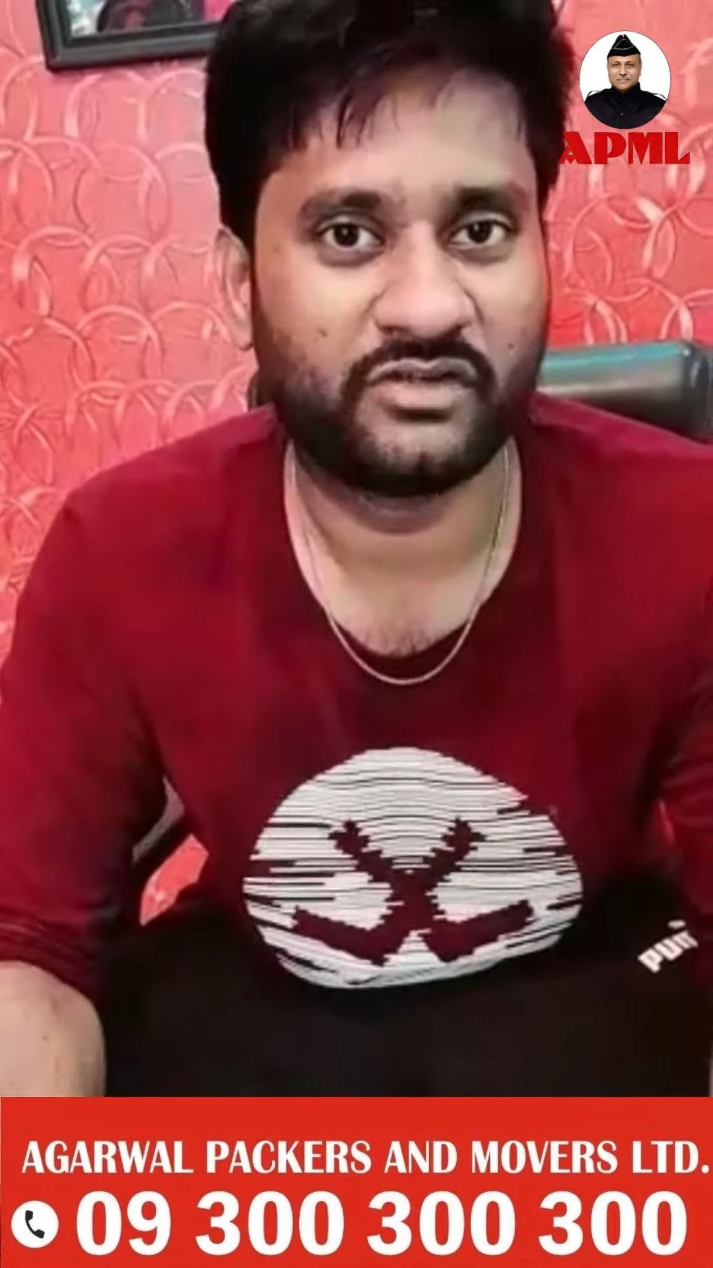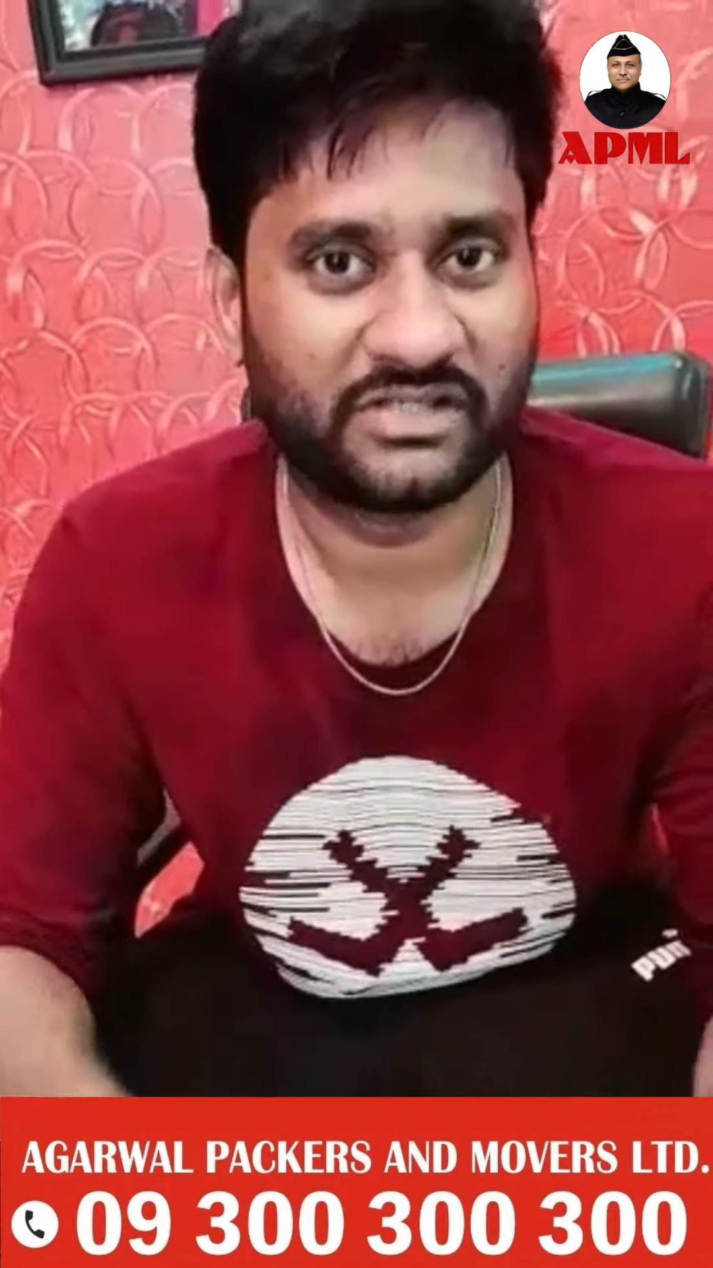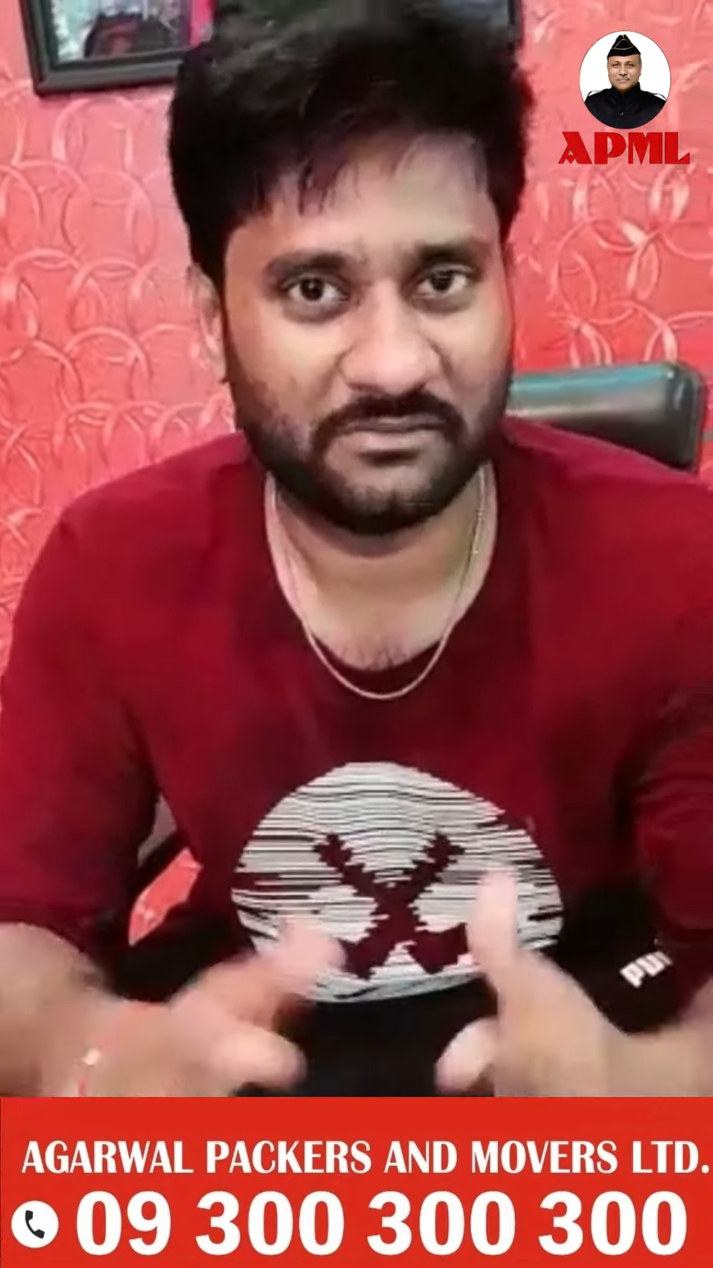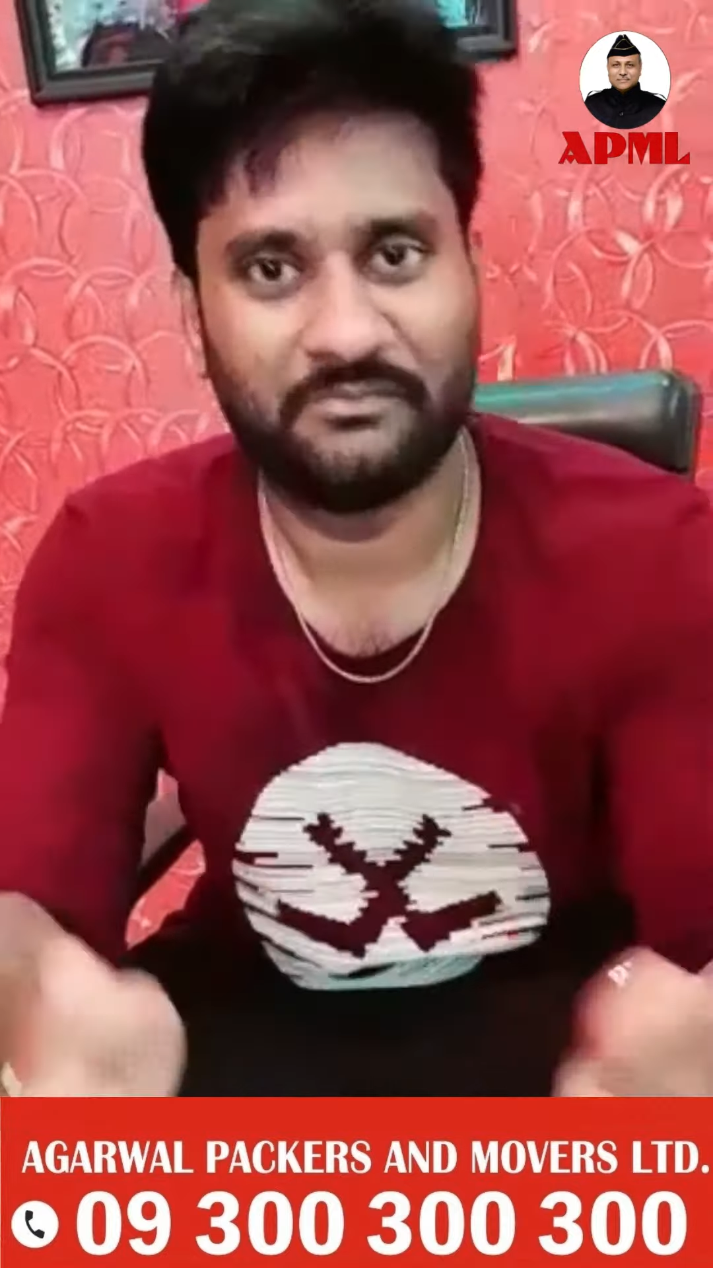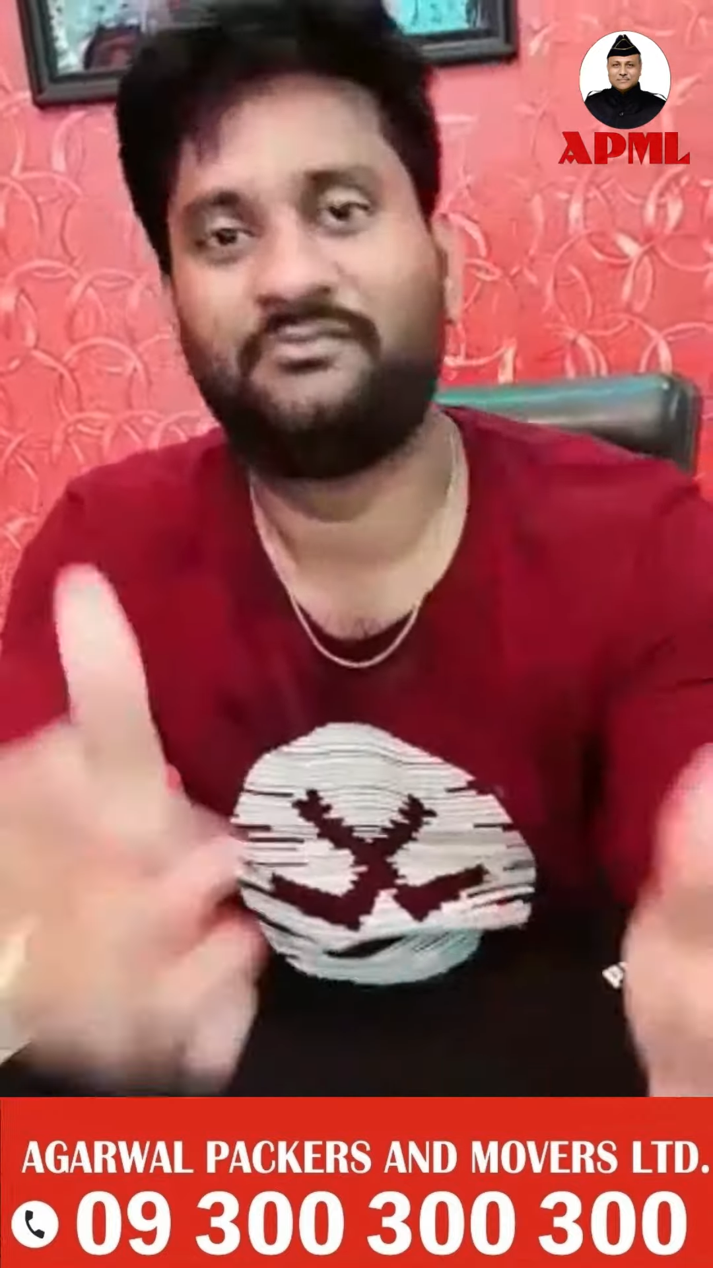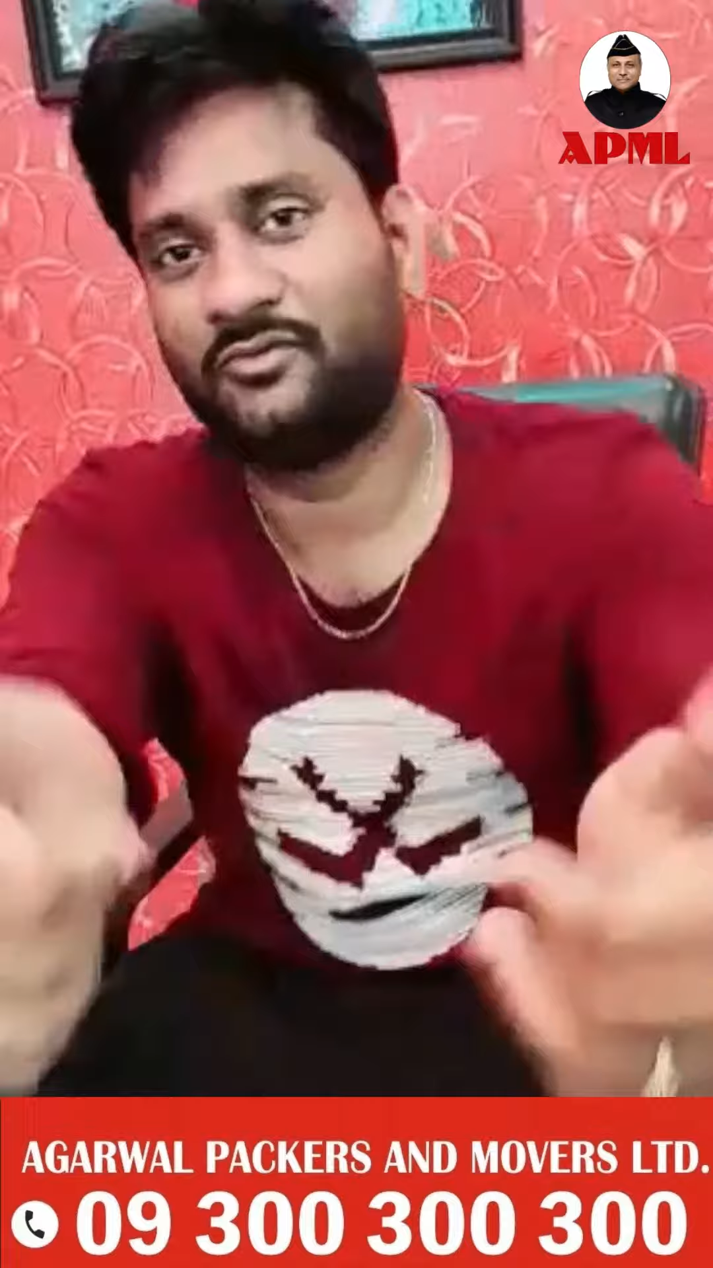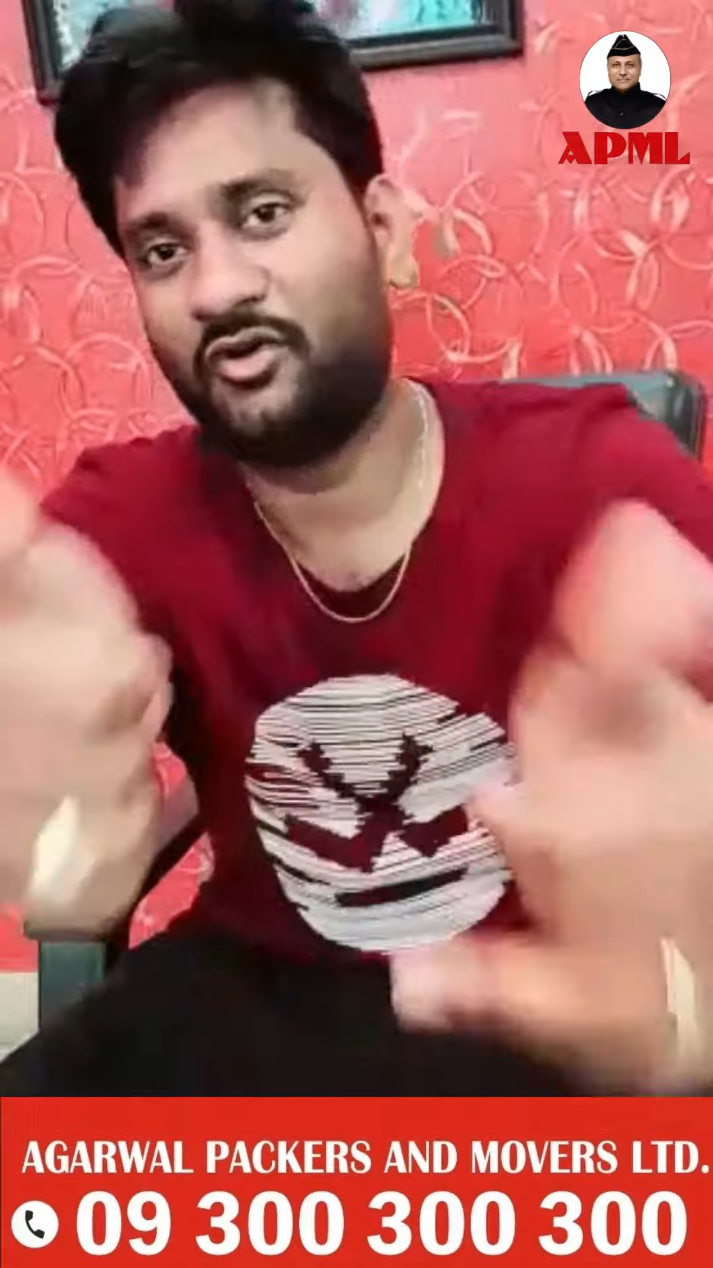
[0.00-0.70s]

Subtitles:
team. Over to